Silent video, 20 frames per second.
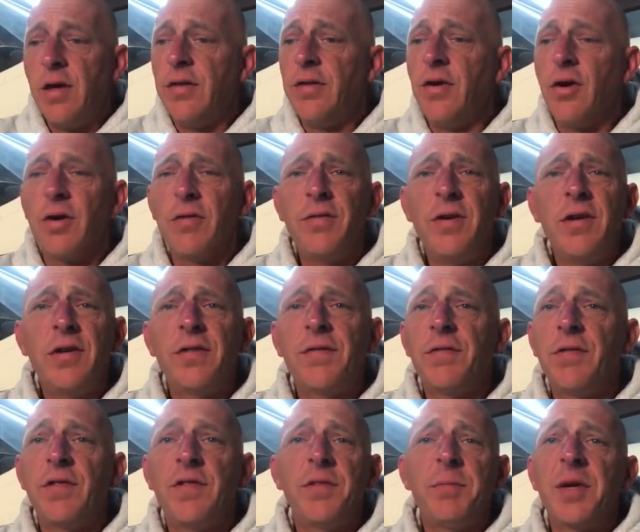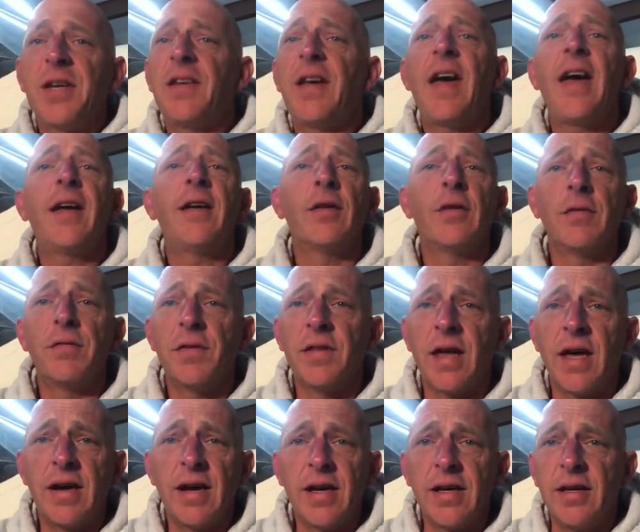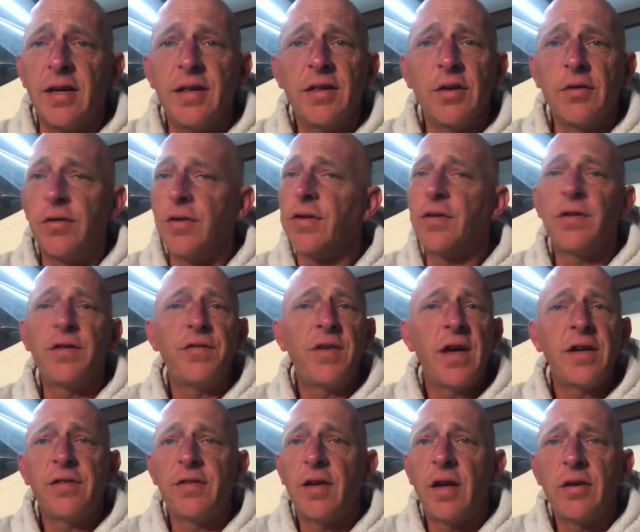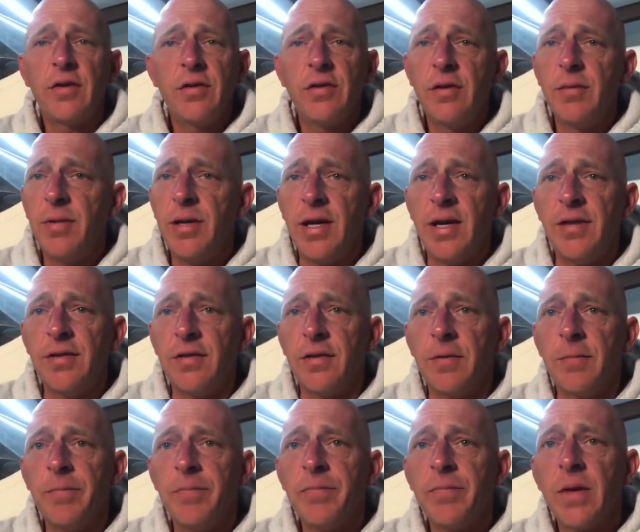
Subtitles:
The RV is spectacular for that. I can get there just as fast as I could in the Bonanza.